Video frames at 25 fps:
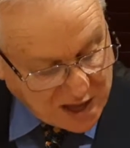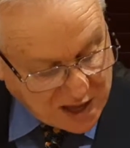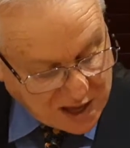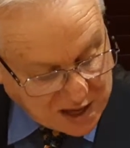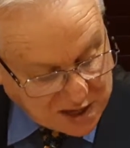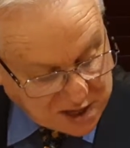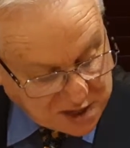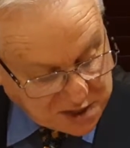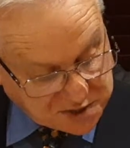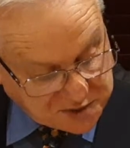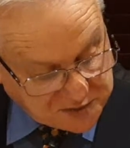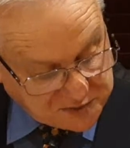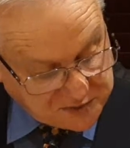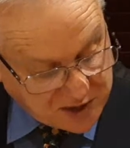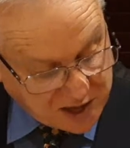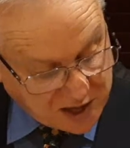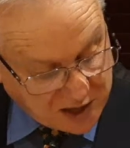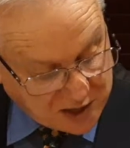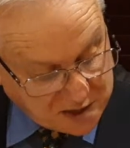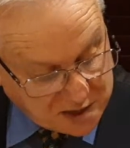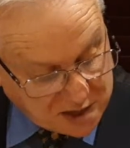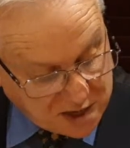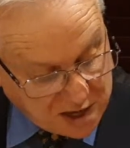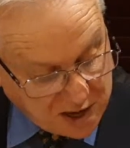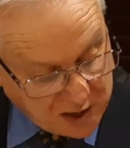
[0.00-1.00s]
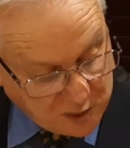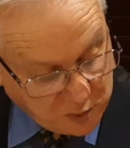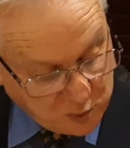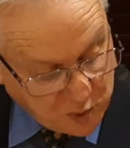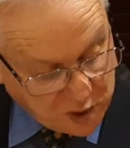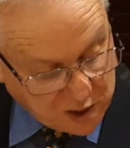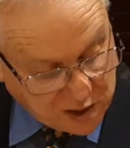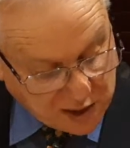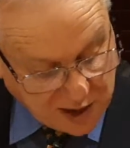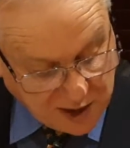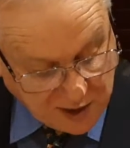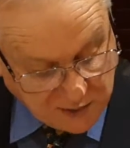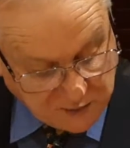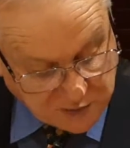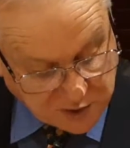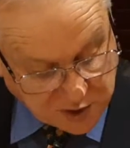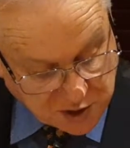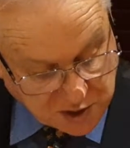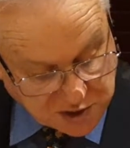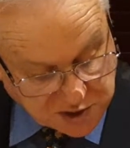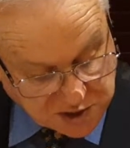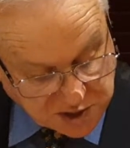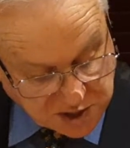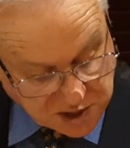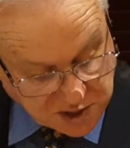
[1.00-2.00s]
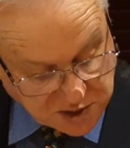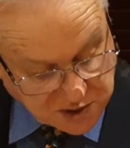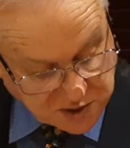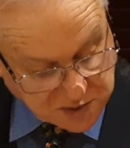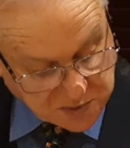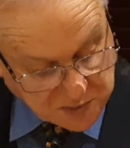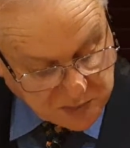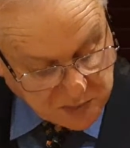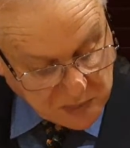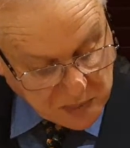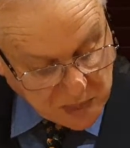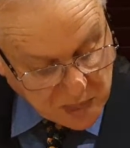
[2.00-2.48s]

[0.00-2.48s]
and it's found in where our verse is